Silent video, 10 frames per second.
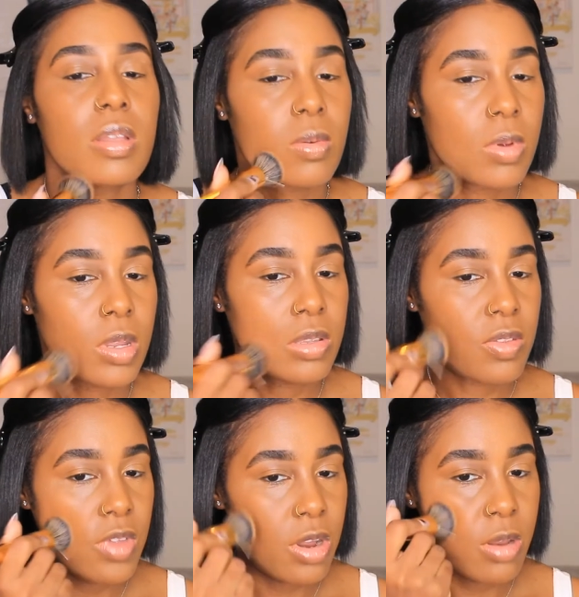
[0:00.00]
we're
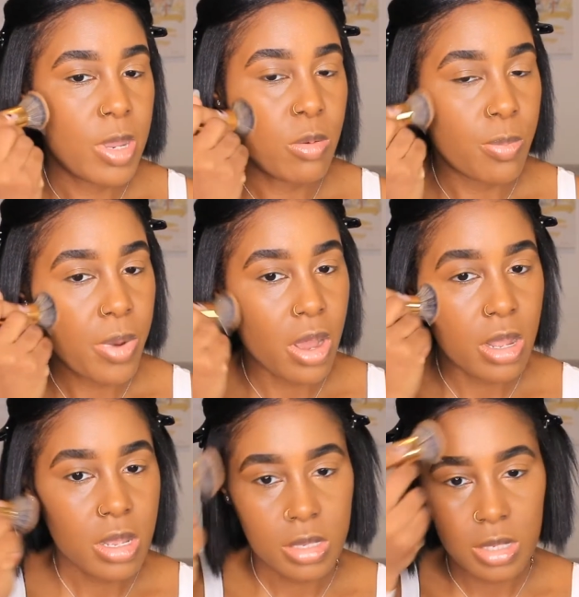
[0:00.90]
using very minimal
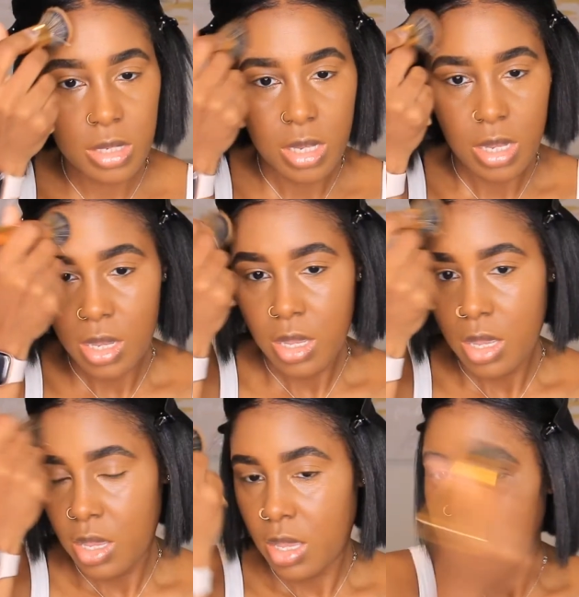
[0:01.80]
products,
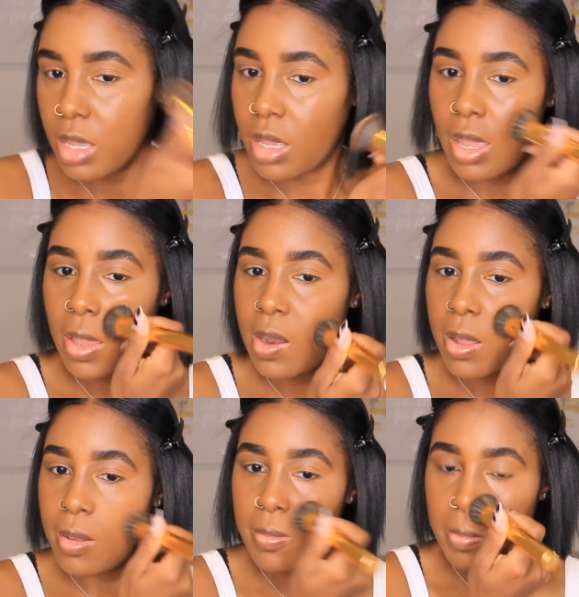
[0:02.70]
and
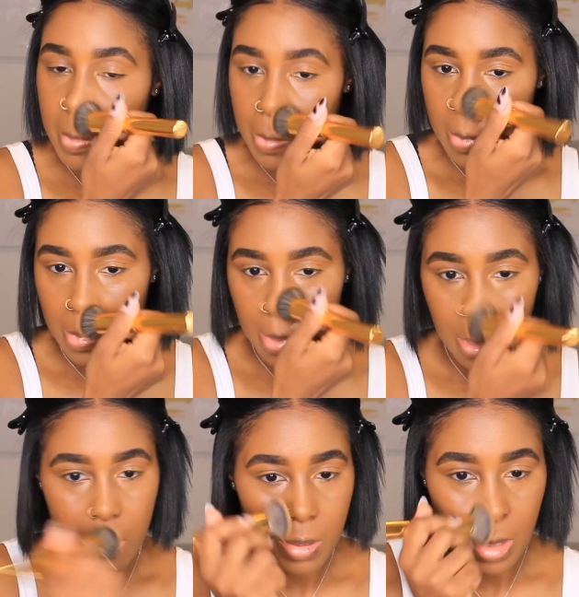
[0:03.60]

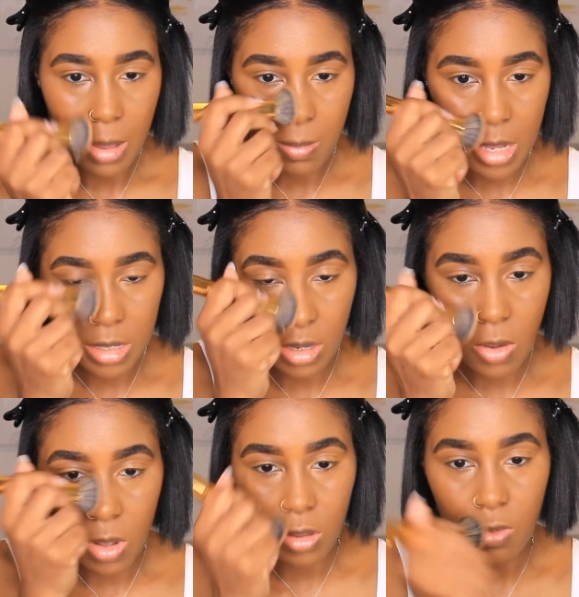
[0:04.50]
that makes it go
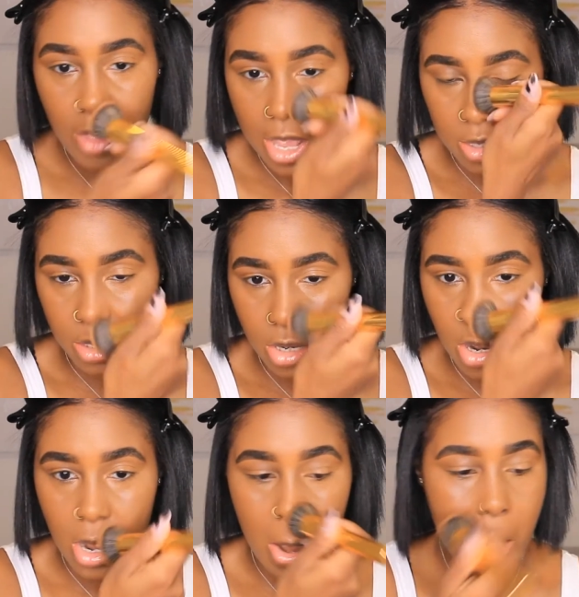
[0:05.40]
a little
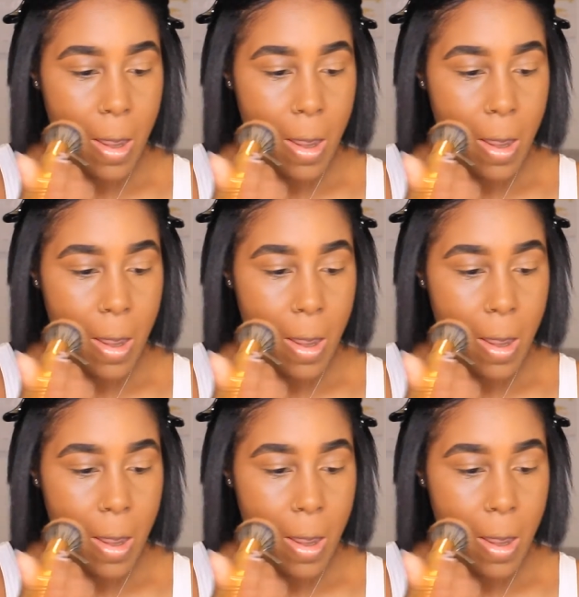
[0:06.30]
faster.